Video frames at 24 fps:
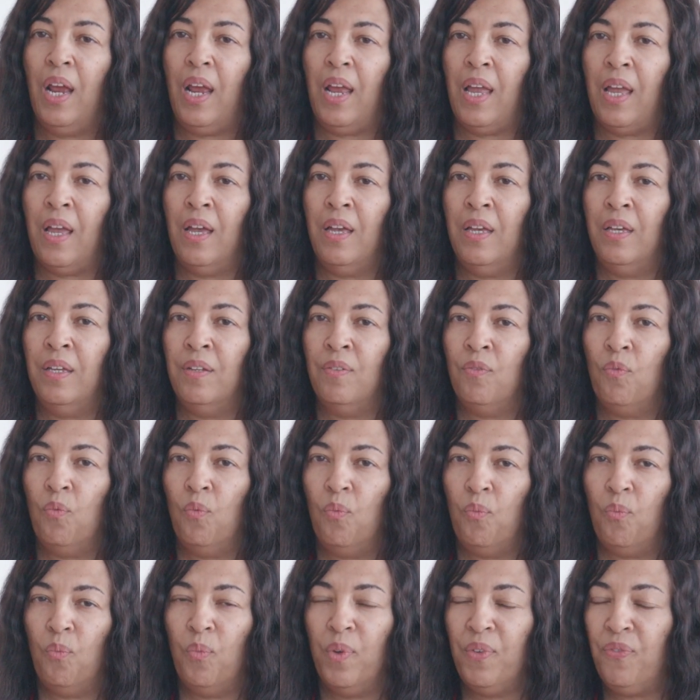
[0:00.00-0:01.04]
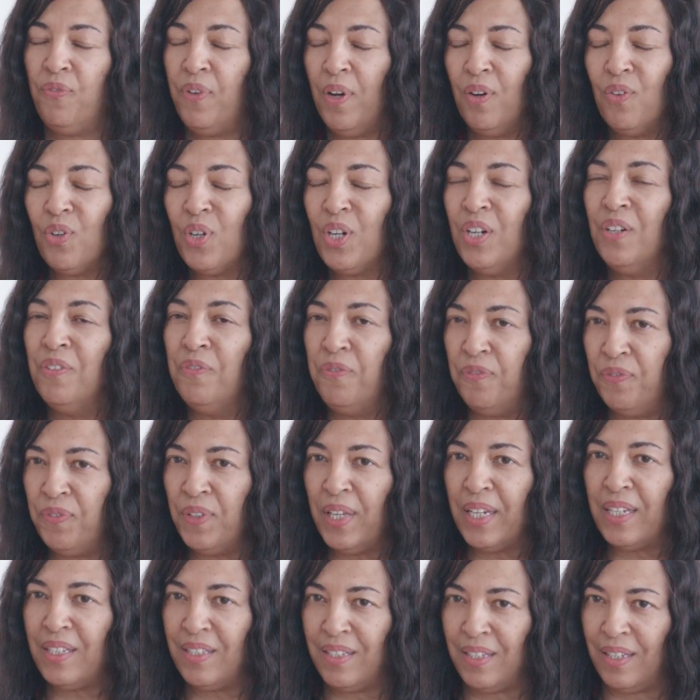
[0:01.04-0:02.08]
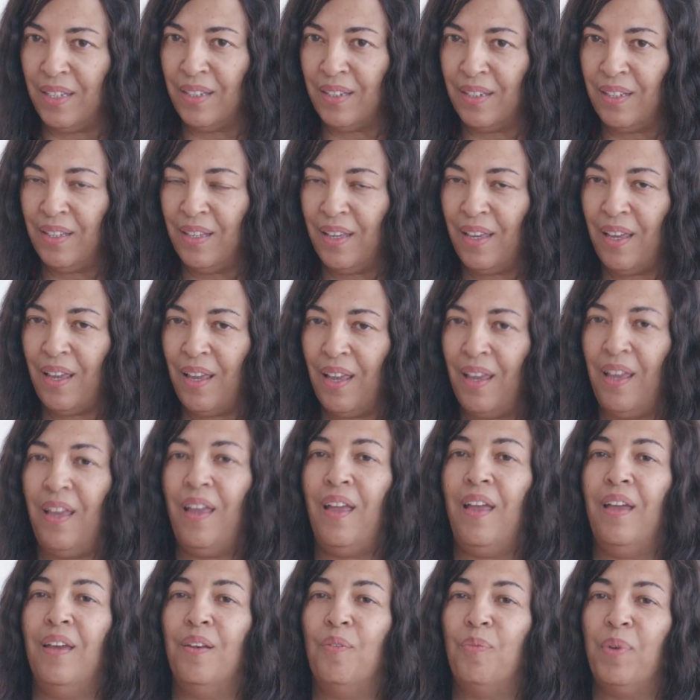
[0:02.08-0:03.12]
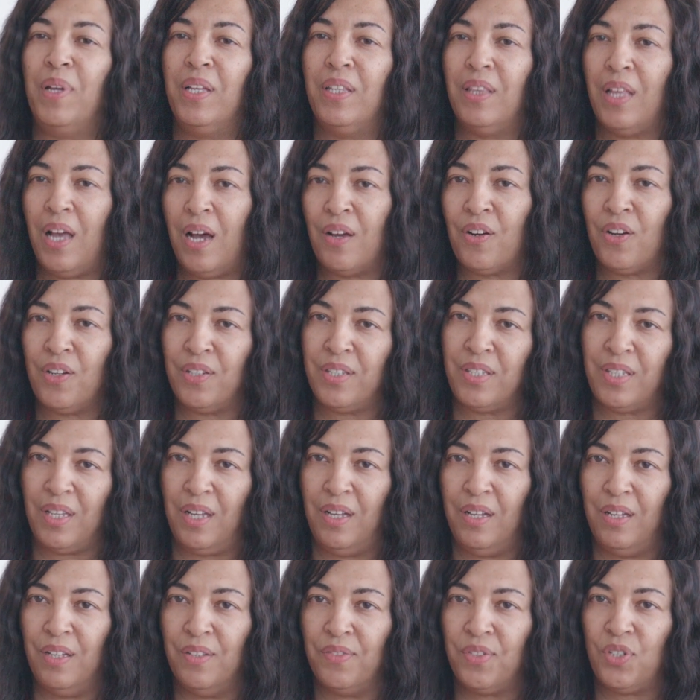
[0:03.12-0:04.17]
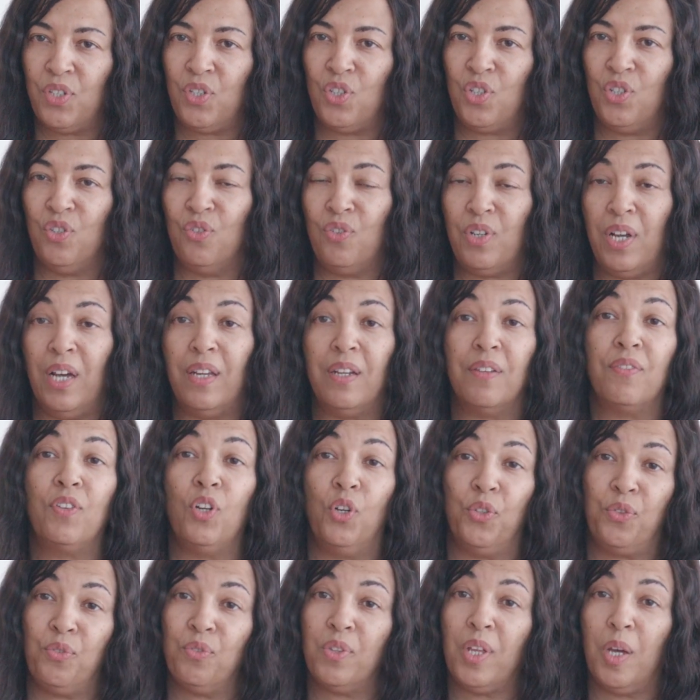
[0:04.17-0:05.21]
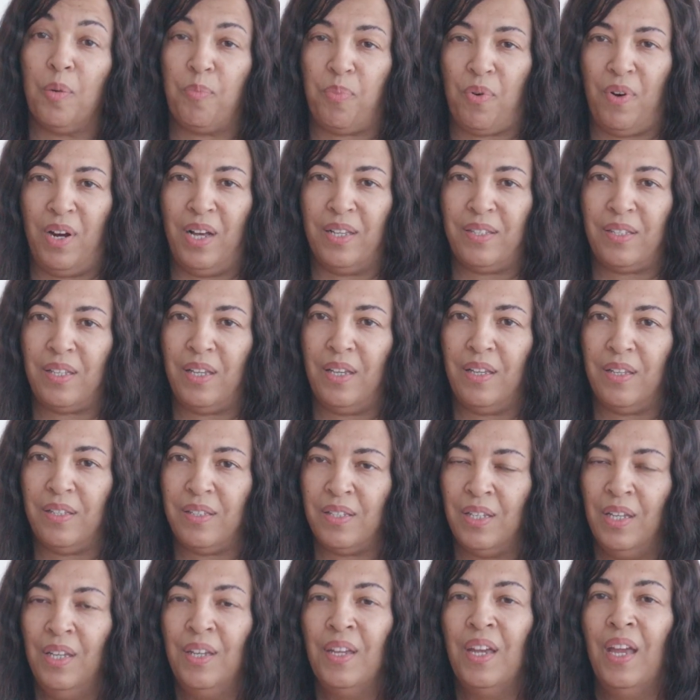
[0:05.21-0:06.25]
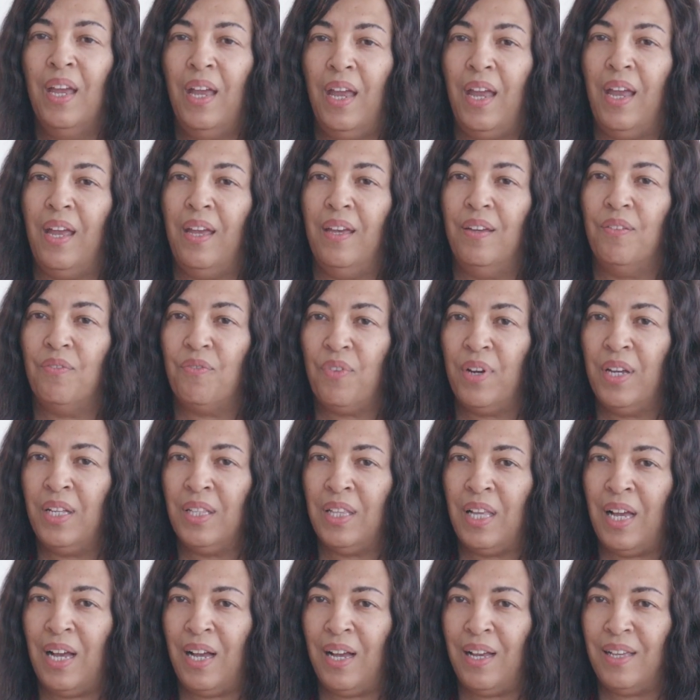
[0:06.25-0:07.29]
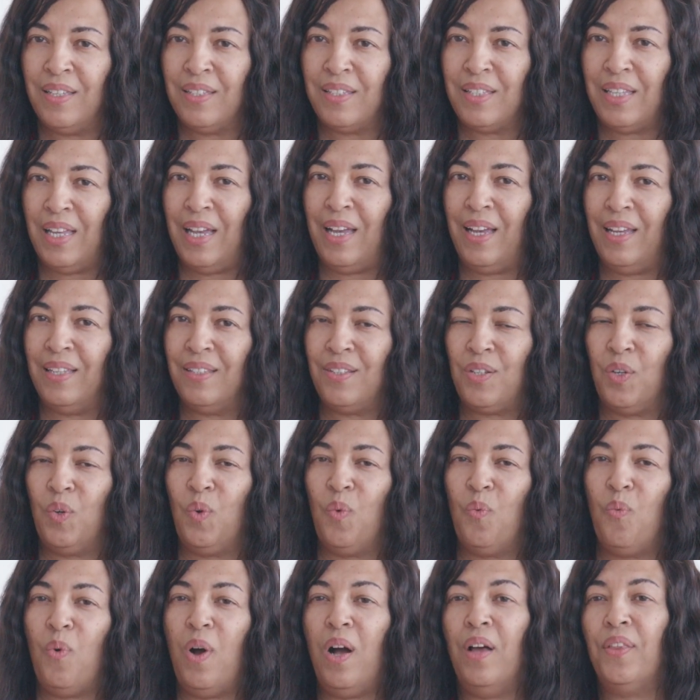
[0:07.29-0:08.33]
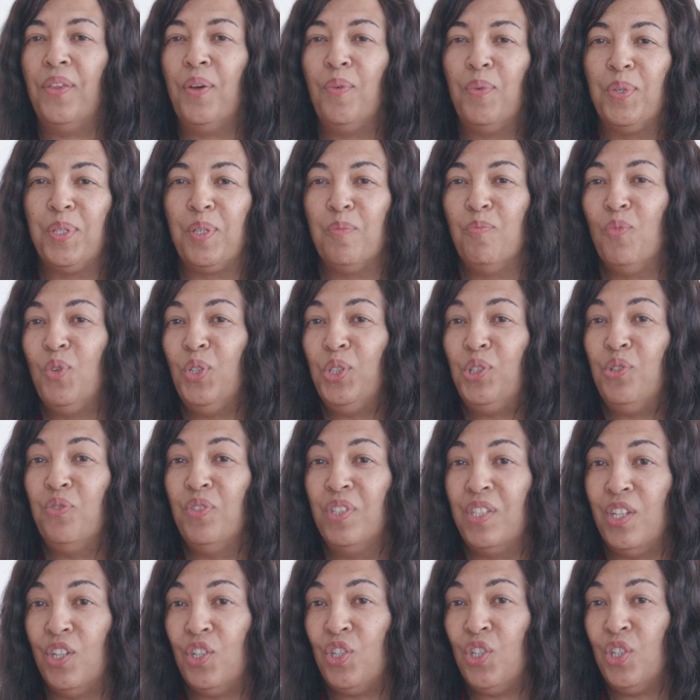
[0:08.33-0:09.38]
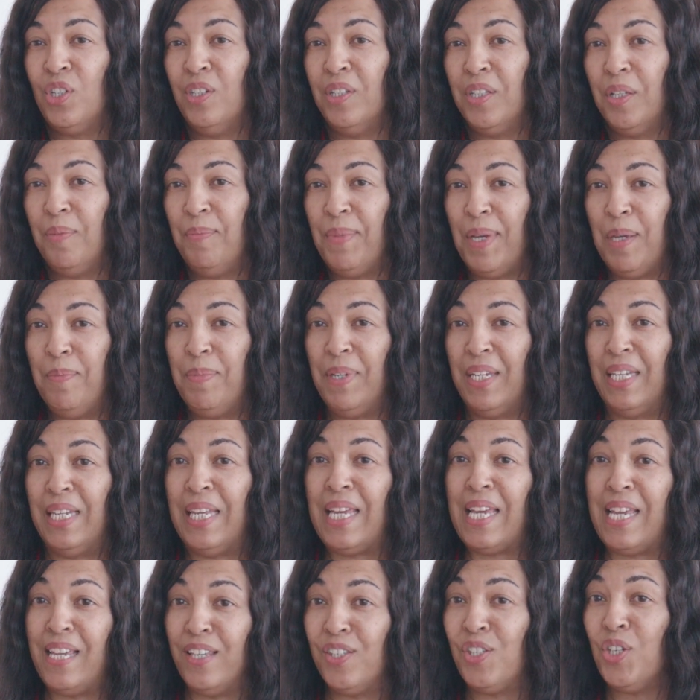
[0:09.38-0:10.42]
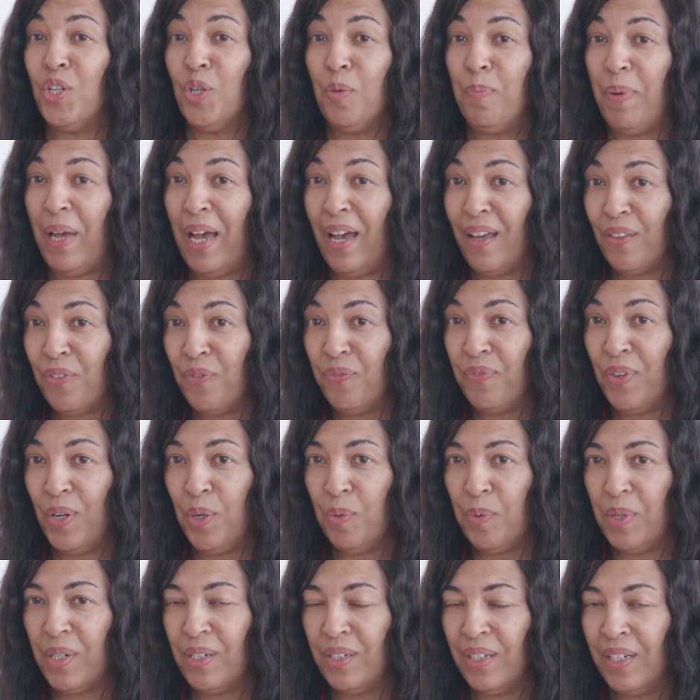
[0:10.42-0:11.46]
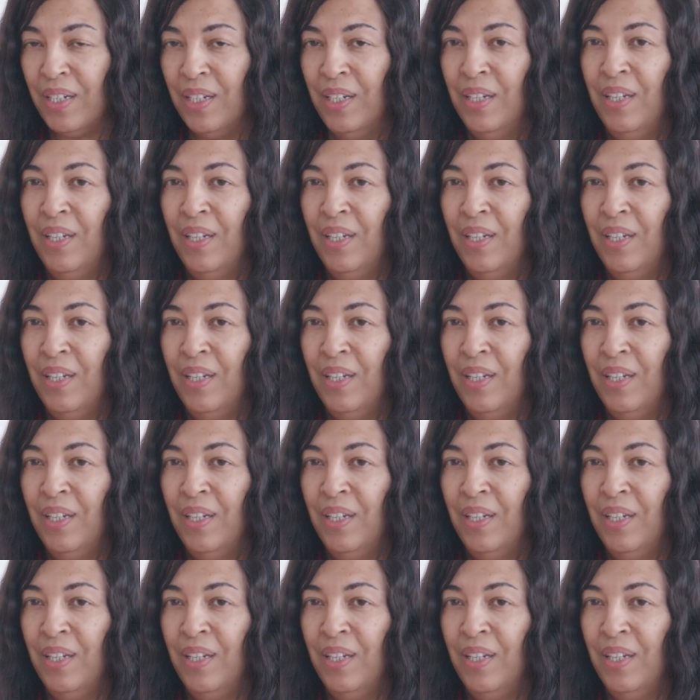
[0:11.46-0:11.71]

and we felt conflicted. And we allowed ourselves to kind of go through that process and realize that while there was a more traditional and maybe an easier path forward,